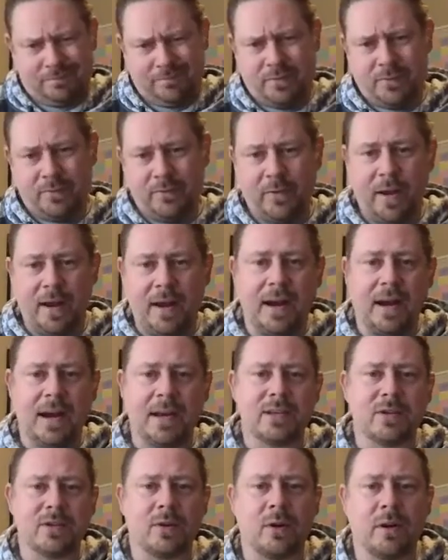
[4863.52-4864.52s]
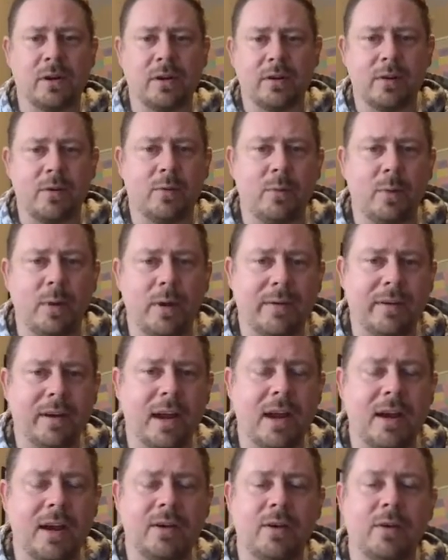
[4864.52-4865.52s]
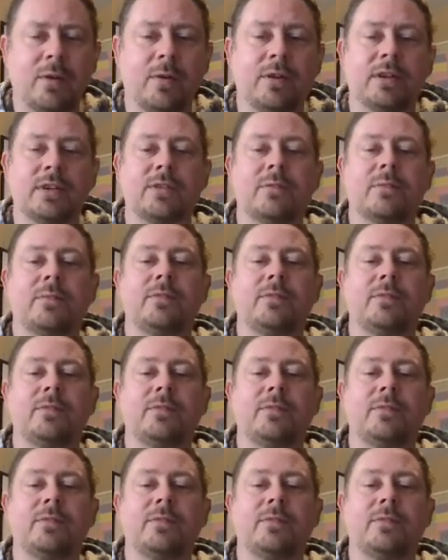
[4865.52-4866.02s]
Find an escort. Do whatever you got to do. Just